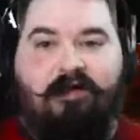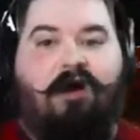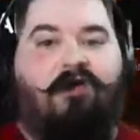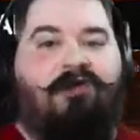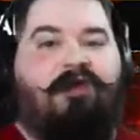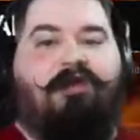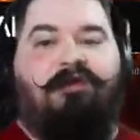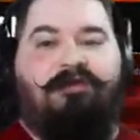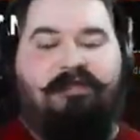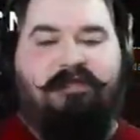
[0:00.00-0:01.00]
Oh, thank
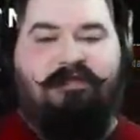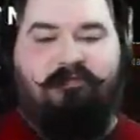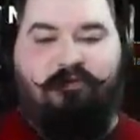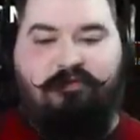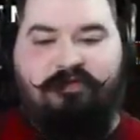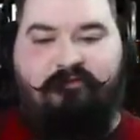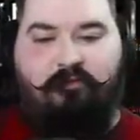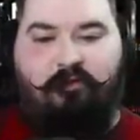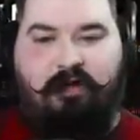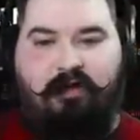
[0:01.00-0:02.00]
goodness. At least he put himself
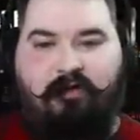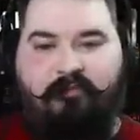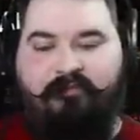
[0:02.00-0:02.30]
away.